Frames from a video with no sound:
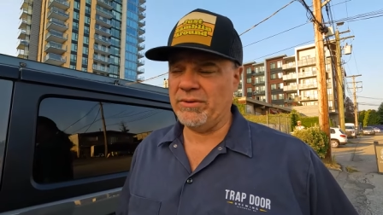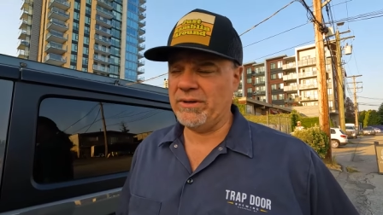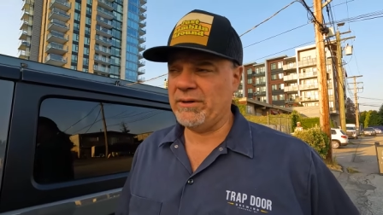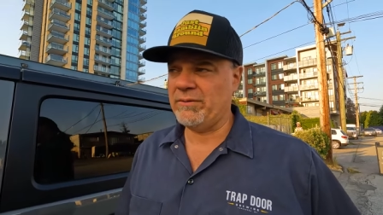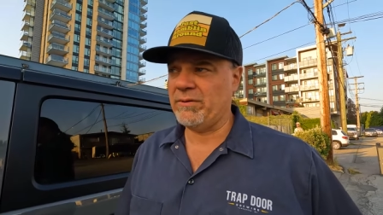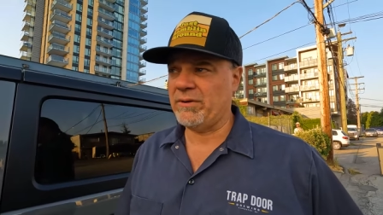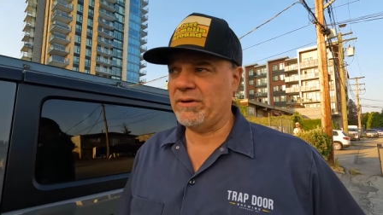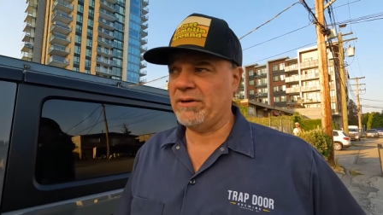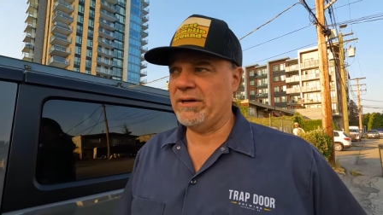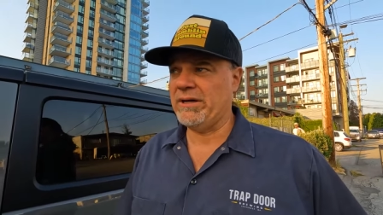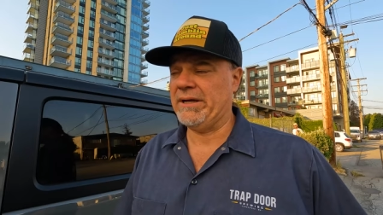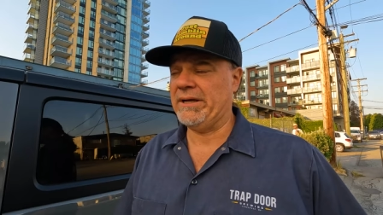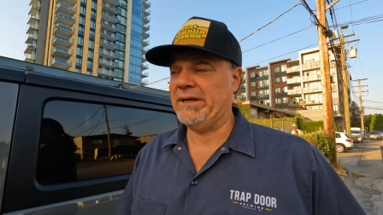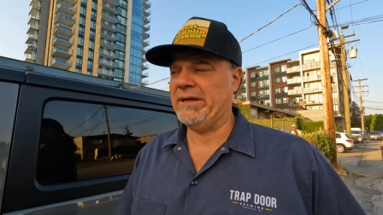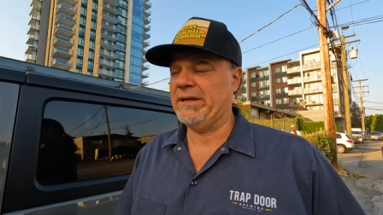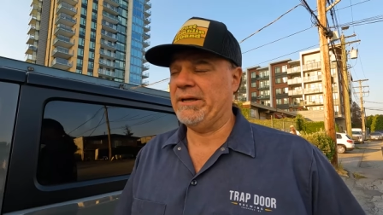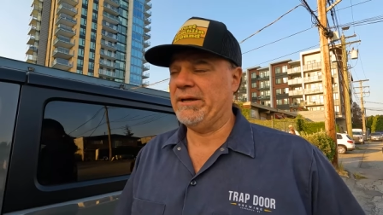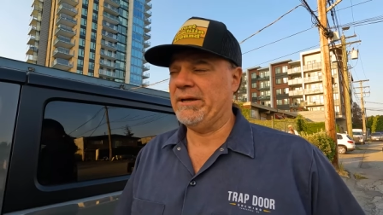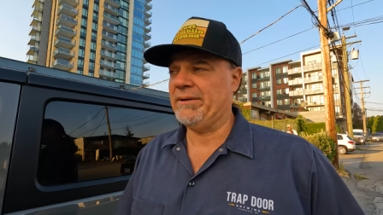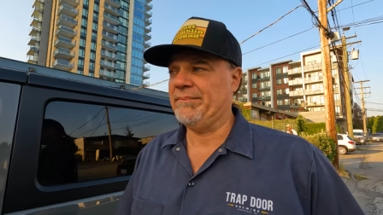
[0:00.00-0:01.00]
They were
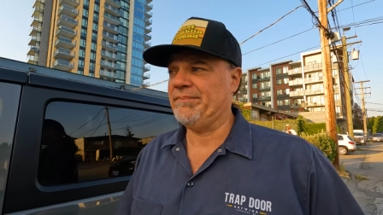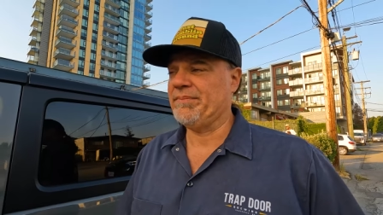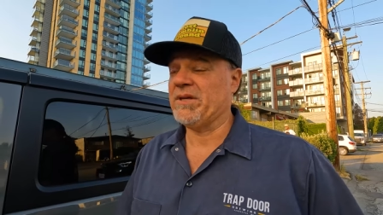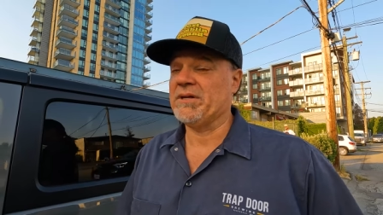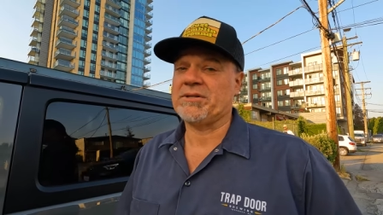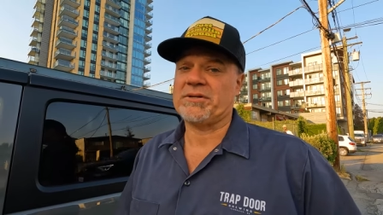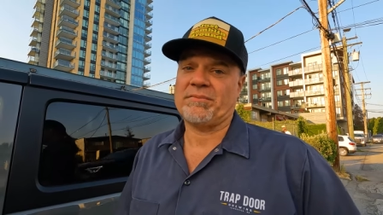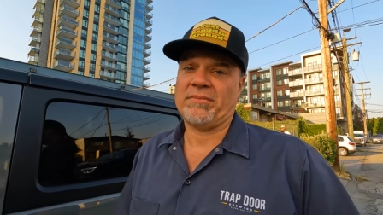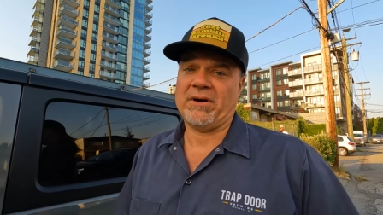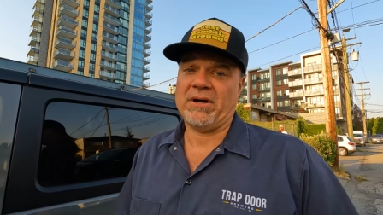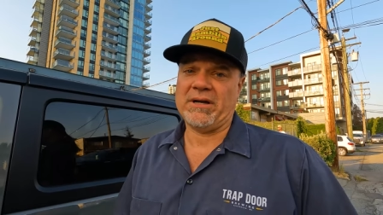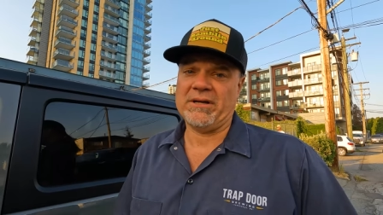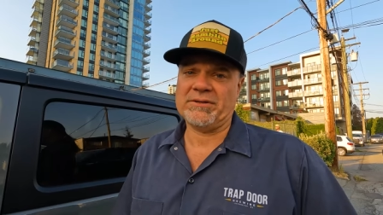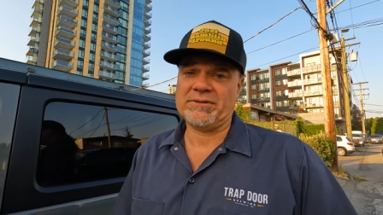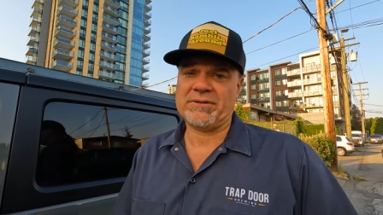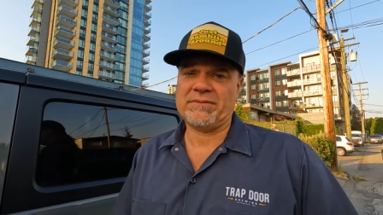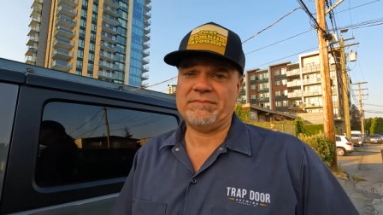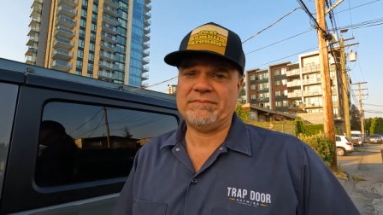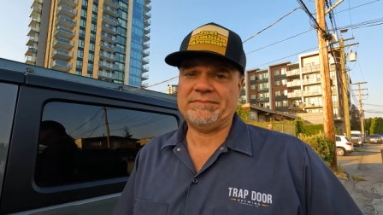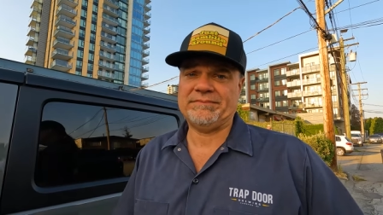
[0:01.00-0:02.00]
a, uh, a surprise.